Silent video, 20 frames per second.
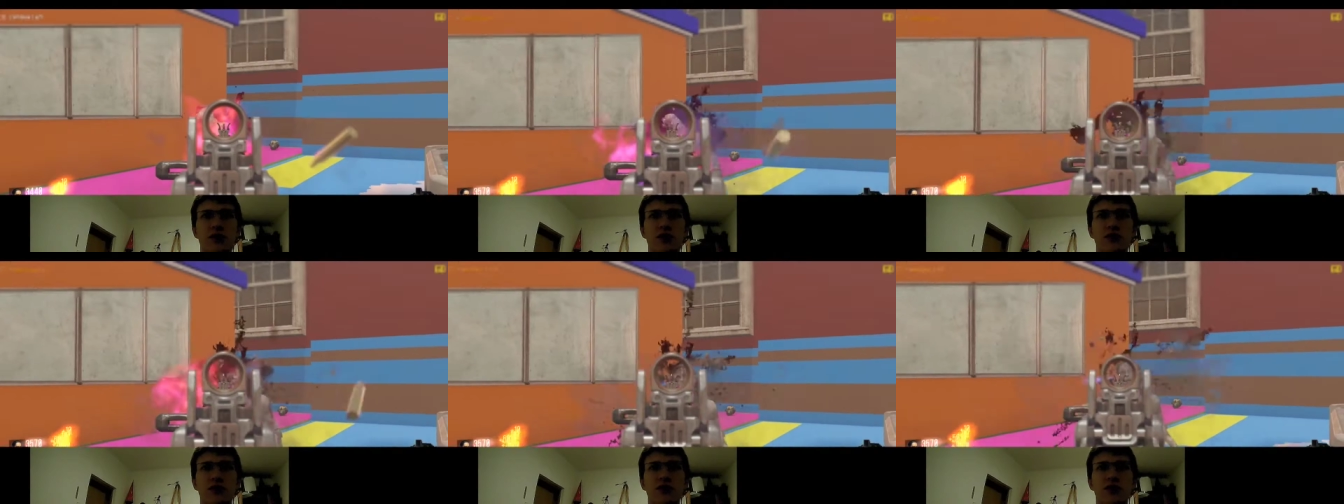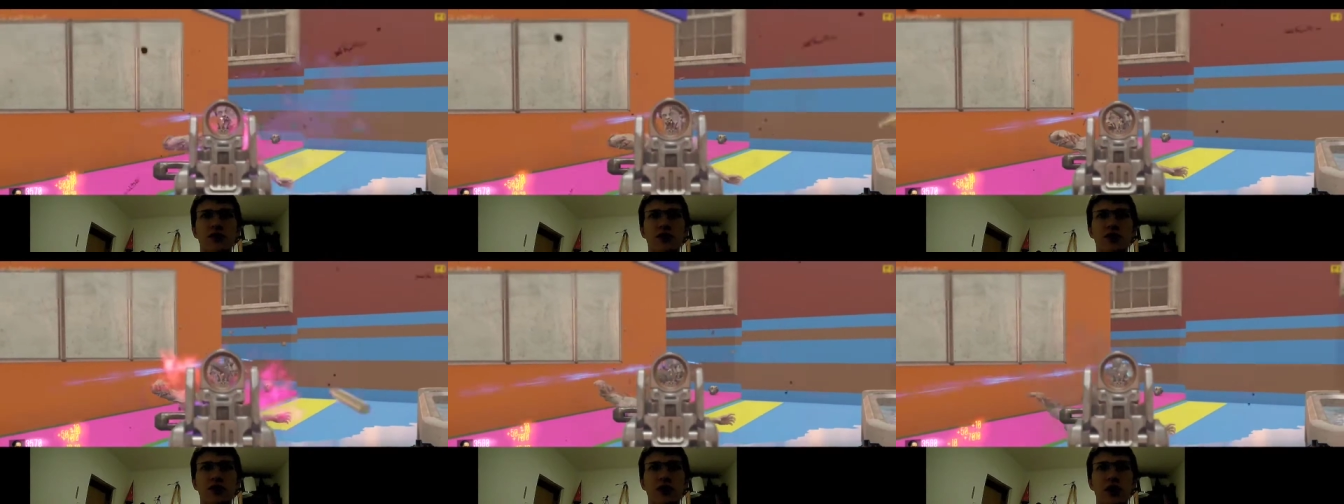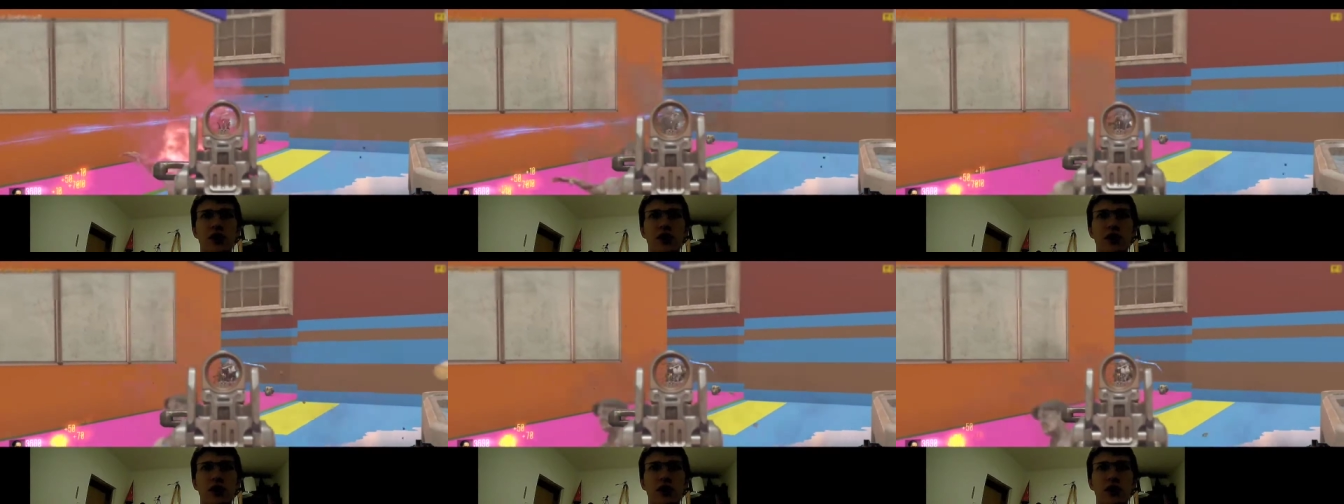usually
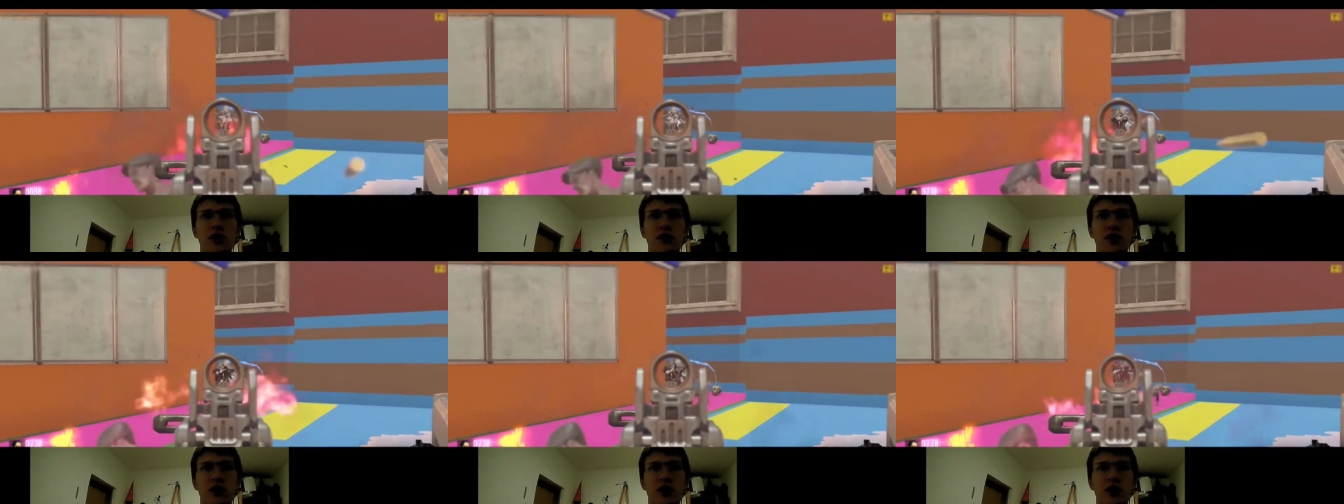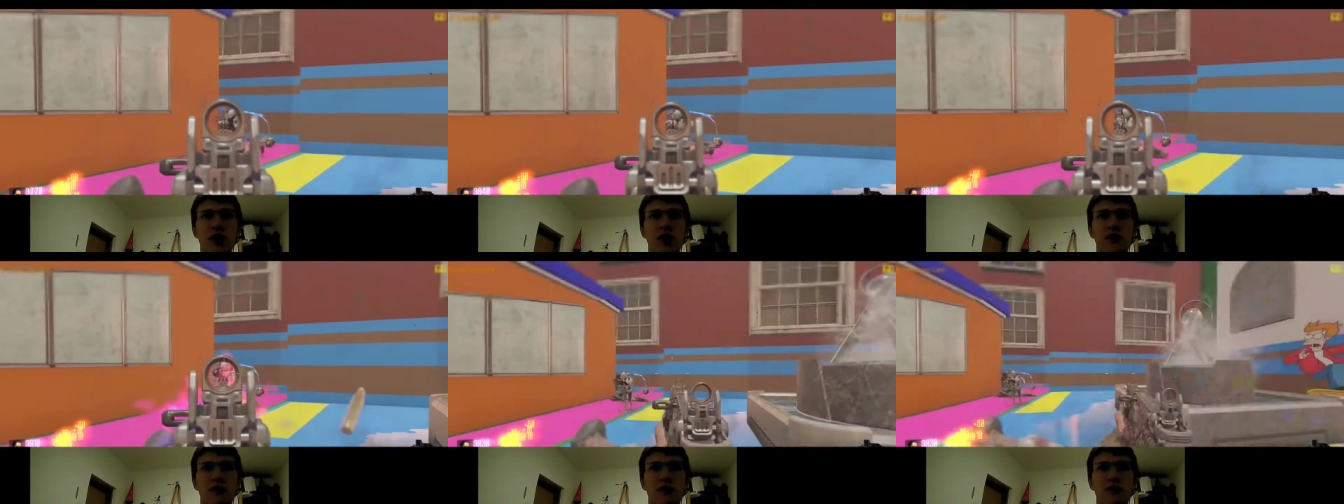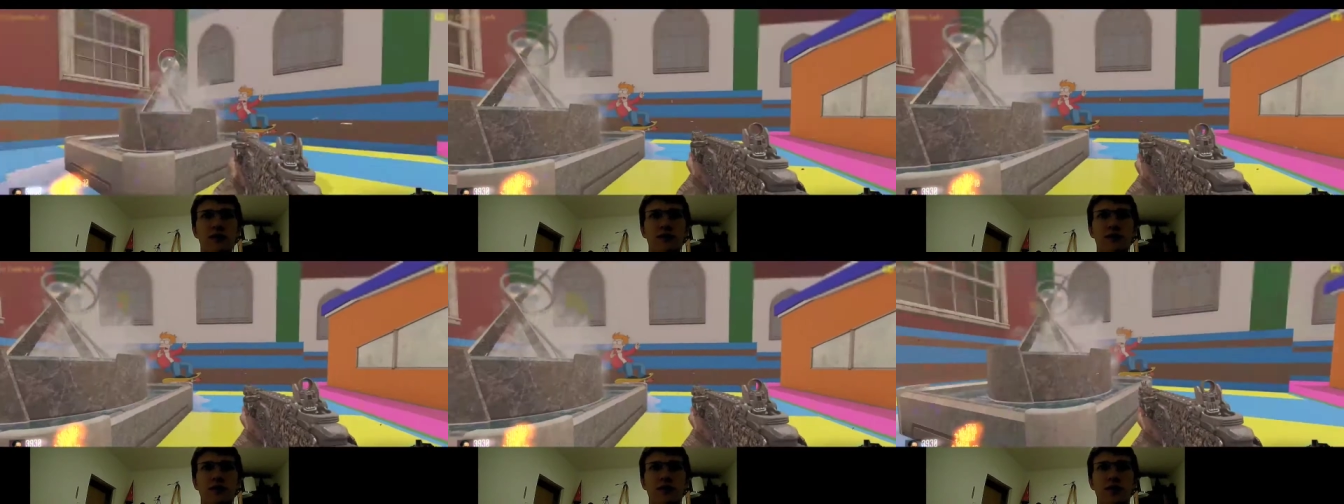confused. Okay,
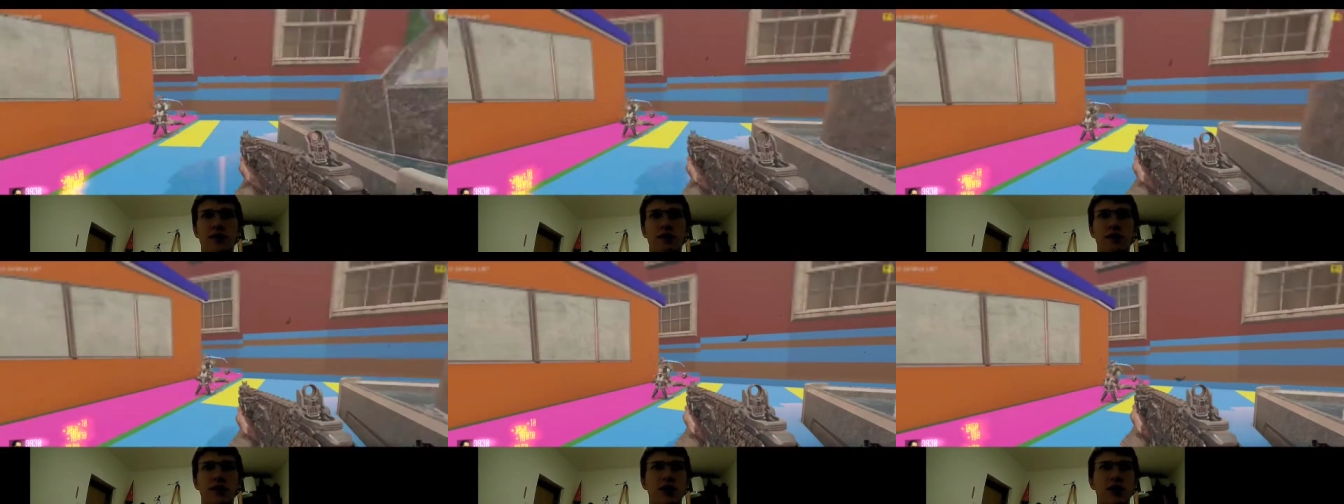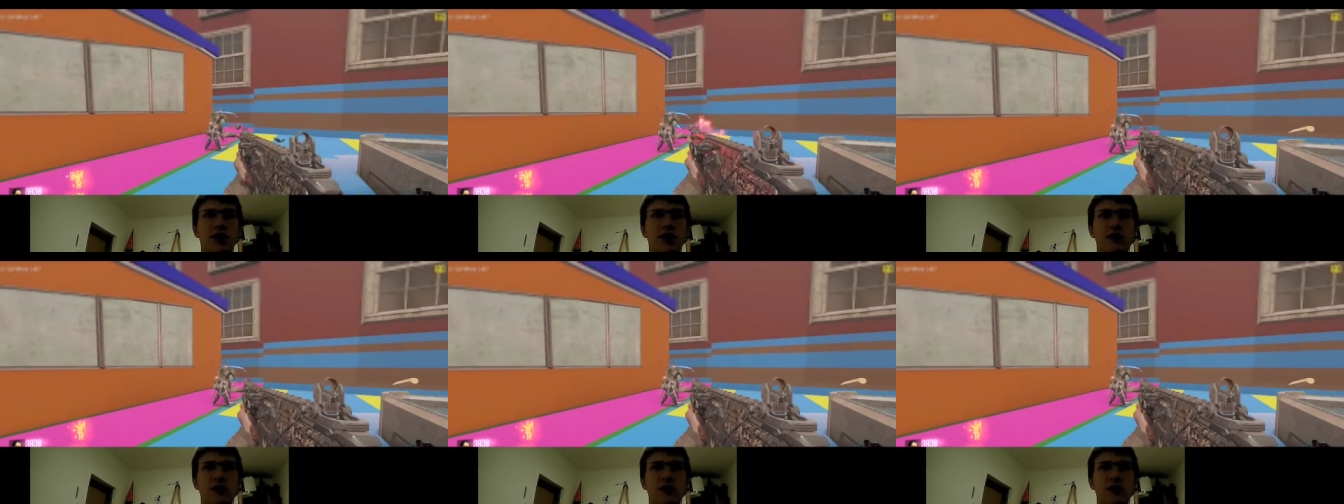I'll I'll